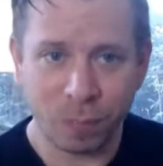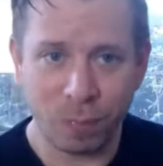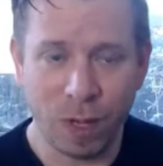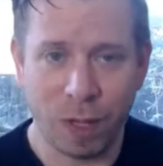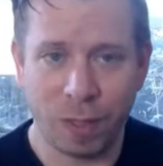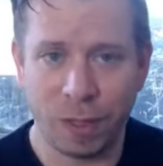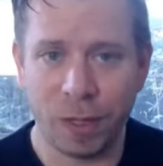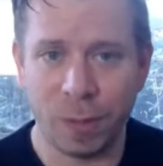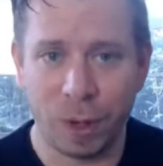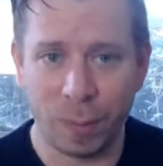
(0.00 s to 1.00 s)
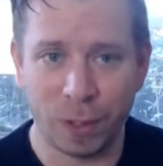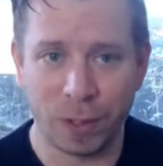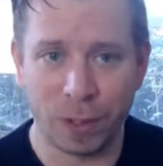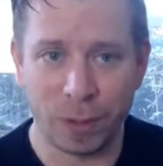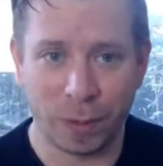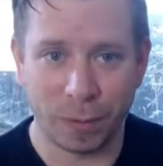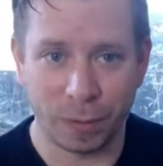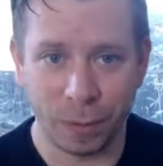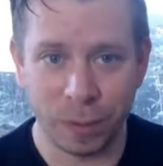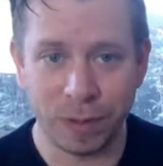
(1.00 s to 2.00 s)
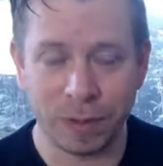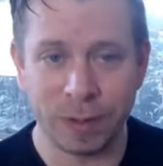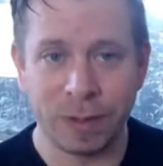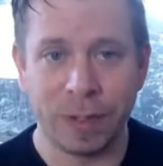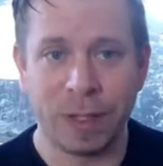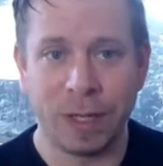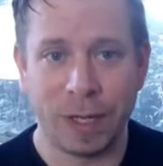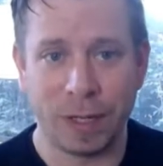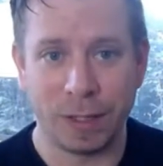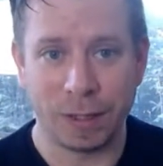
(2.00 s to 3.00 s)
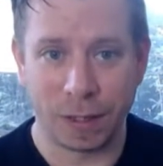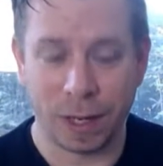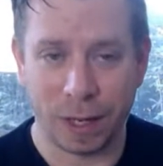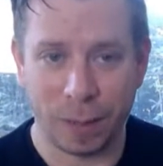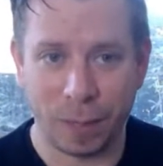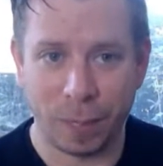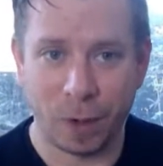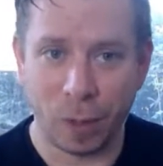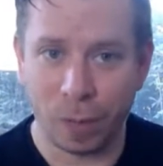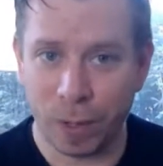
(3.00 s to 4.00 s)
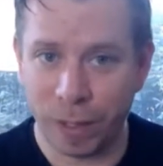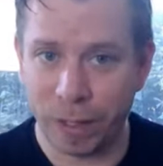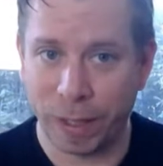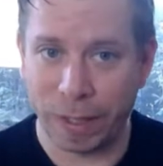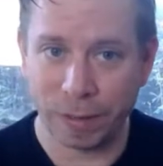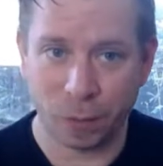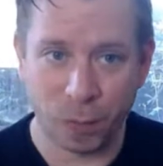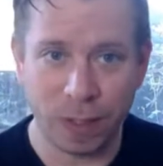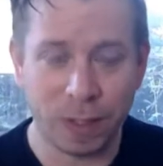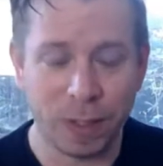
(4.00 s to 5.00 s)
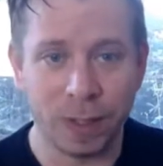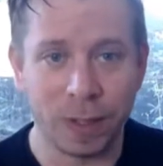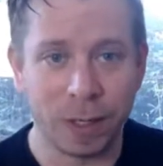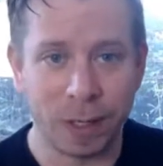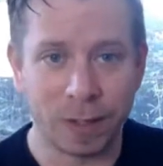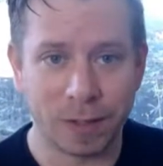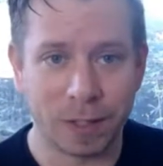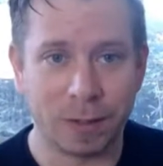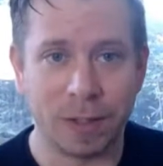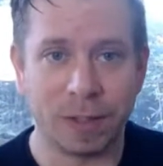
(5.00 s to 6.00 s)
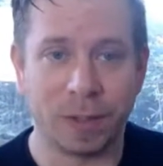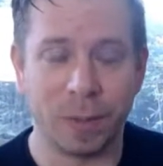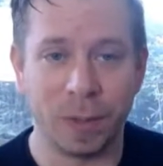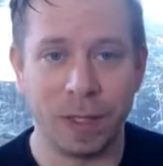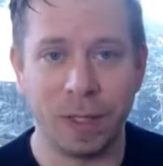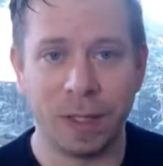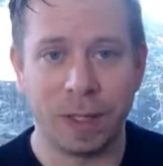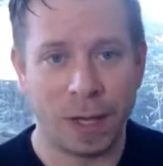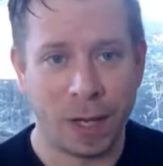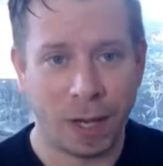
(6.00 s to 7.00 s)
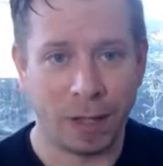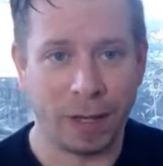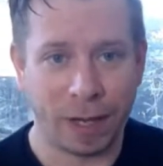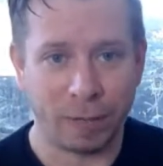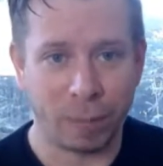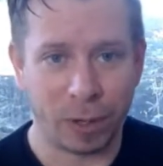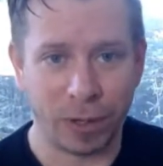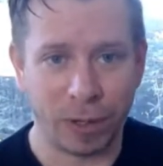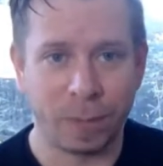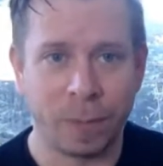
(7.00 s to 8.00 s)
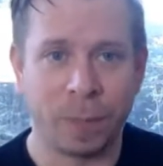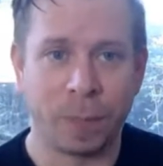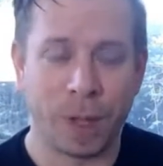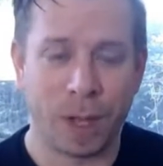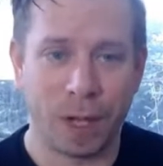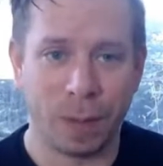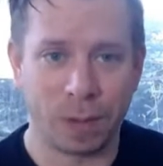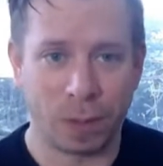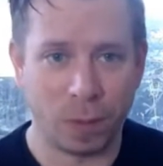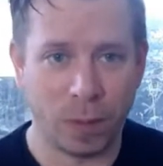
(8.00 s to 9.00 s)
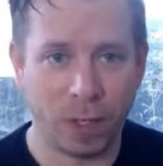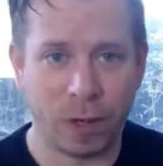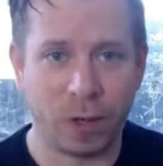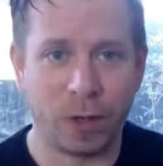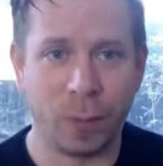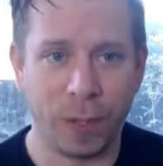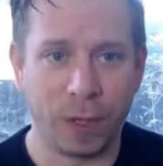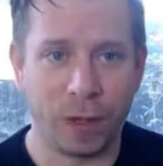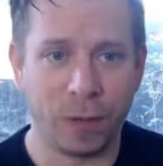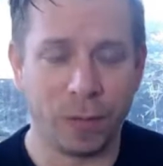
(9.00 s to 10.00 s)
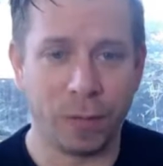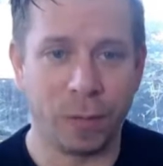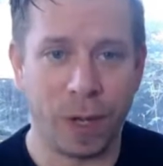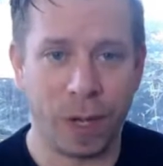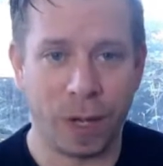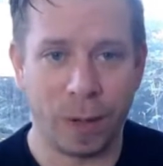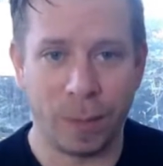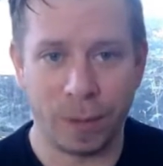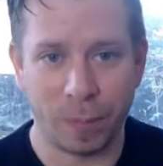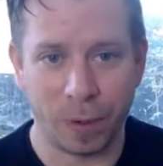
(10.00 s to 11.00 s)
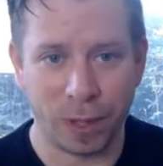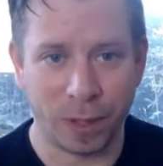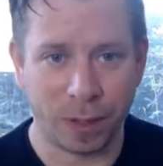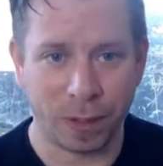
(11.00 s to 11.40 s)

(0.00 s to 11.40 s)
I think what I'm going to do going forwards is operate as a series in a week, and then have a break. So a week on and a week off, and the break